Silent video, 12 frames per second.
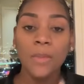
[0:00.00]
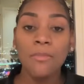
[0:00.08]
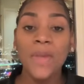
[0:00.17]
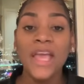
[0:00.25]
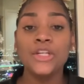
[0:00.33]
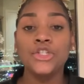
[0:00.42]

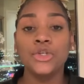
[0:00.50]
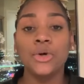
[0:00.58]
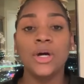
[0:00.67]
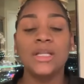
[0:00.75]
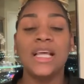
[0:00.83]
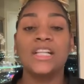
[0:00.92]
Make
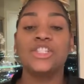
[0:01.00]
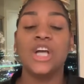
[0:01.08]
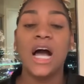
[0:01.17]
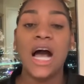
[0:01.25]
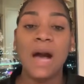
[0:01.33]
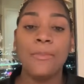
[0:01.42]
sure that
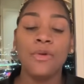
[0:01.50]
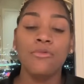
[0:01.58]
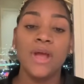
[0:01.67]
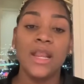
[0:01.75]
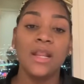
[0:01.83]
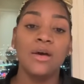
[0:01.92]
your
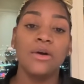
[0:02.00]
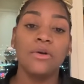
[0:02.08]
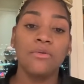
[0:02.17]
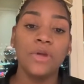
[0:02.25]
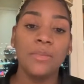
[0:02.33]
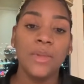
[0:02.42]
operating
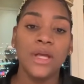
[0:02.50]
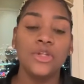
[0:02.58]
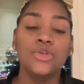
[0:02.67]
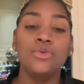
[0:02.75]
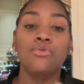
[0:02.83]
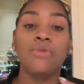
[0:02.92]

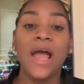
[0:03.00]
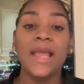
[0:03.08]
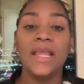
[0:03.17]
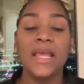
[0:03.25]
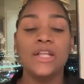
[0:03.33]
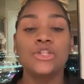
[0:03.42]
agreement, you
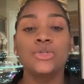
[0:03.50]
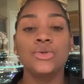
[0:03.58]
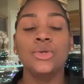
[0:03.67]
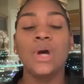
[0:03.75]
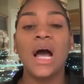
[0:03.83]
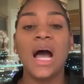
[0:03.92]
write into
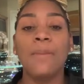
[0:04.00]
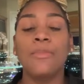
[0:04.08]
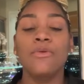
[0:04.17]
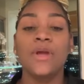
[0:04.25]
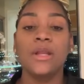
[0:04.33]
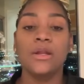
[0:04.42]
your
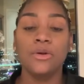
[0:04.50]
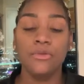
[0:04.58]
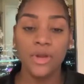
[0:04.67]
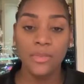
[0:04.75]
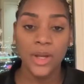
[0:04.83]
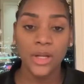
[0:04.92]
operating
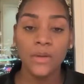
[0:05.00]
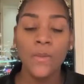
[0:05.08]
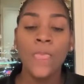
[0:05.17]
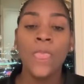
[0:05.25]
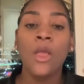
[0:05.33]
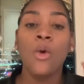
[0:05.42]
agreement
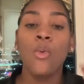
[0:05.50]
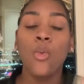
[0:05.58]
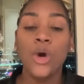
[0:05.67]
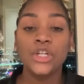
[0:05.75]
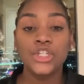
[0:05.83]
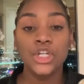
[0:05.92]

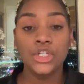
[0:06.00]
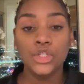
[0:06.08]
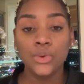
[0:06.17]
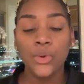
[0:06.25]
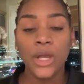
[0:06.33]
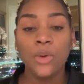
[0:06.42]
what you're
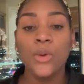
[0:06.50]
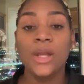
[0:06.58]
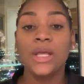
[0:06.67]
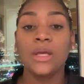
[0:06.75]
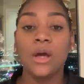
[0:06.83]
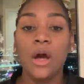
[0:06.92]
doing
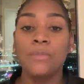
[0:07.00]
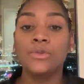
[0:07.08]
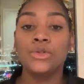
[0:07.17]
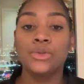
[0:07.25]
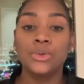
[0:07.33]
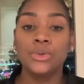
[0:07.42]
when it
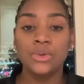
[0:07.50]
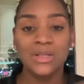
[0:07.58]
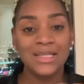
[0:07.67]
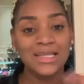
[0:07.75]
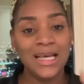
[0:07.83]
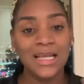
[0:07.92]
comes to
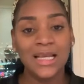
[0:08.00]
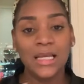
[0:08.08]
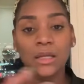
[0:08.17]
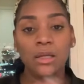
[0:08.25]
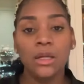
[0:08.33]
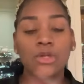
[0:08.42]

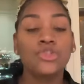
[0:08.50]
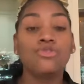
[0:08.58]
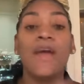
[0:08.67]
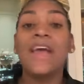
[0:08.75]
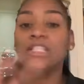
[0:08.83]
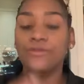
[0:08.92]
selling,
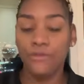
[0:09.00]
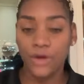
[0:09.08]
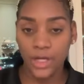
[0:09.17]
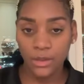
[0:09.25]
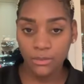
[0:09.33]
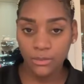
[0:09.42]

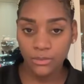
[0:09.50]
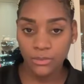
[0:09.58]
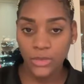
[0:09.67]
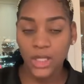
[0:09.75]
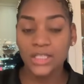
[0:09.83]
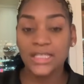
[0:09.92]
transferring,
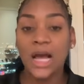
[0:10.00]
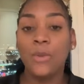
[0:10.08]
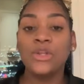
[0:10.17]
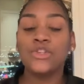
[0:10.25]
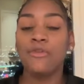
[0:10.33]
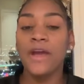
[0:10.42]
because now
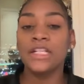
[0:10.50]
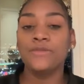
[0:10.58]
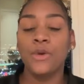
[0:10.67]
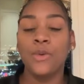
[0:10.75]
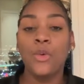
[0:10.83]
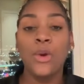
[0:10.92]
we're
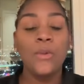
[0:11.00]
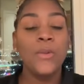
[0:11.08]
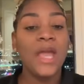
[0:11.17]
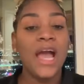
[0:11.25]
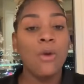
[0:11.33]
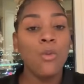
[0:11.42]
transferring.
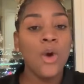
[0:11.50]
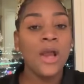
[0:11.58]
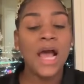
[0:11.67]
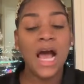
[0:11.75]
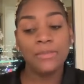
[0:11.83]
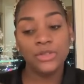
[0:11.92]
We have
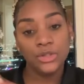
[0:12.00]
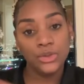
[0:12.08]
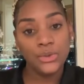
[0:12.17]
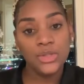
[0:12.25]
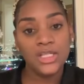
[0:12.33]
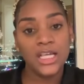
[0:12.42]
one option
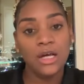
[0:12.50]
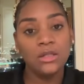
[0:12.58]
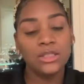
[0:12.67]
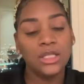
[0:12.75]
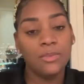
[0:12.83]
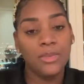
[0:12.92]
to
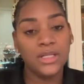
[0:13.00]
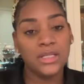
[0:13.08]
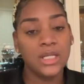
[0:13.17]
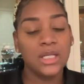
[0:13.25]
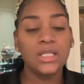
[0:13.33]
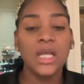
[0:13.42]
sell to the
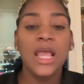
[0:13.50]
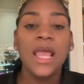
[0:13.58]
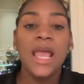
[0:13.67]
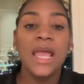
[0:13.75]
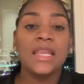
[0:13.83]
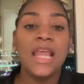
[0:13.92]
business,
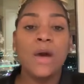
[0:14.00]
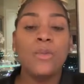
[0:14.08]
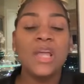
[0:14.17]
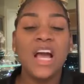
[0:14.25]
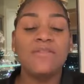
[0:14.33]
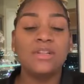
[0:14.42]
and now
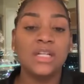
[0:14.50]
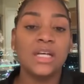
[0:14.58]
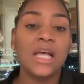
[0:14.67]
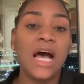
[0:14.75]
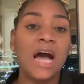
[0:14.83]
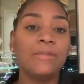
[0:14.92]
we have
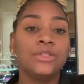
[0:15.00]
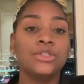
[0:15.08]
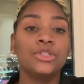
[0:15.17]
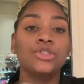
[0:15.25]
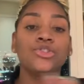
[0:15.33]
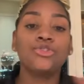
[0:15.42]
another
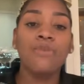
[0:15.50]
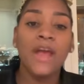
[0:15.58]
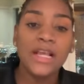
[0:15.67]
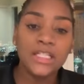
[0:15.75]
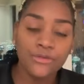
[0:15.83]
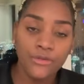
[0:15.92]
option to
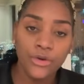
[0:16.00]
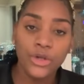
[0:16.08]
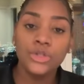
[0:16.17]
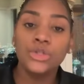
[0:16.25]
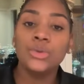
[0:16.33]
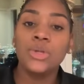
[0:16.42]

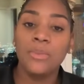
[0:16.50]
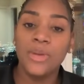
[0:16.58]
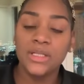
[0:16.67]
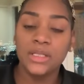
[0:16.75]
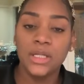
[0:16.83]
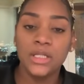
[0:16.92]
transfer to the
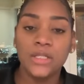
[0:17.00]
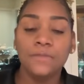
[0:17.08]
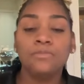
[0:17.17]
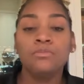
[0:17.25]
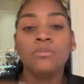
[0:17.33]
business.